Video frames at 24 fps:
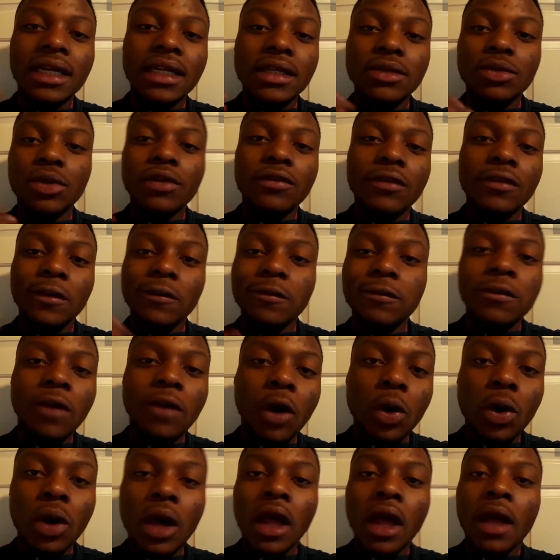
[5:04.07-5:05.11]
your
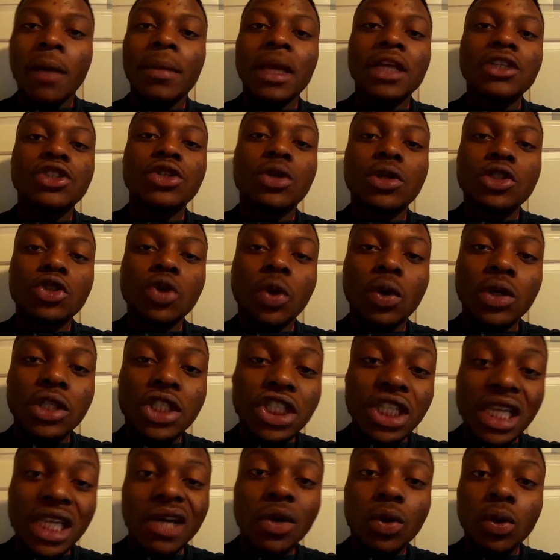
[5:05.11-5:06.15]
throat, make sure it's
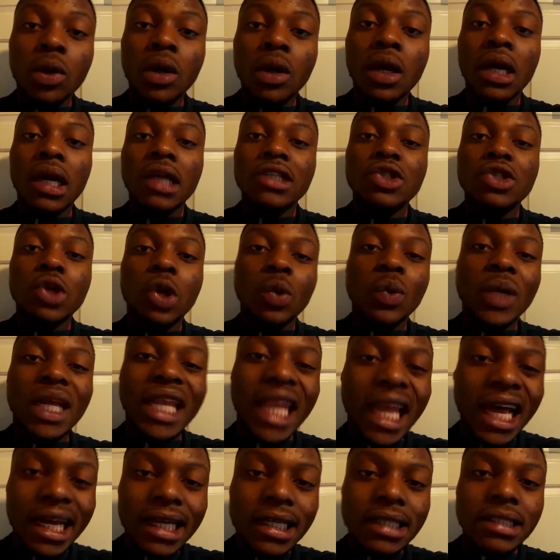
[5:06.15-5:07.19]
all chill, it's all
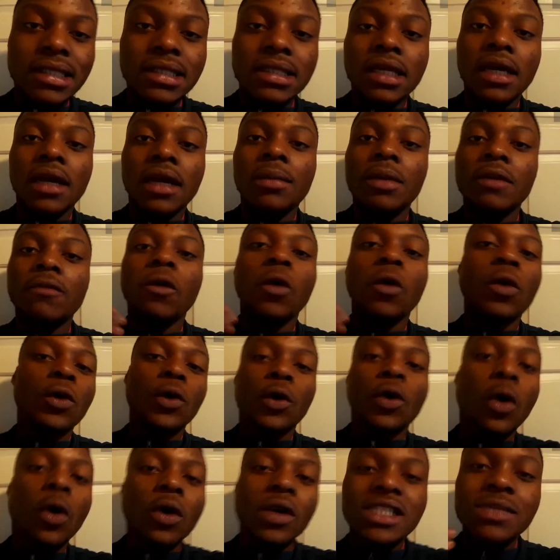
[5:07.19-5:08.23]
relaxed
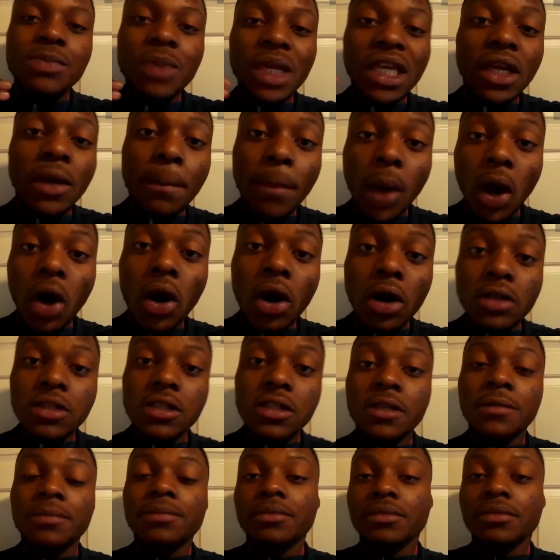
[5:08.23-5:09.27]
before you go and spit your
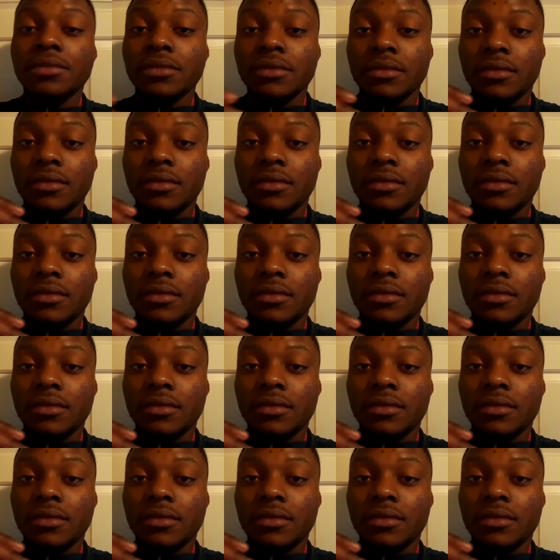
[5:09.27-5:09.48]
bars,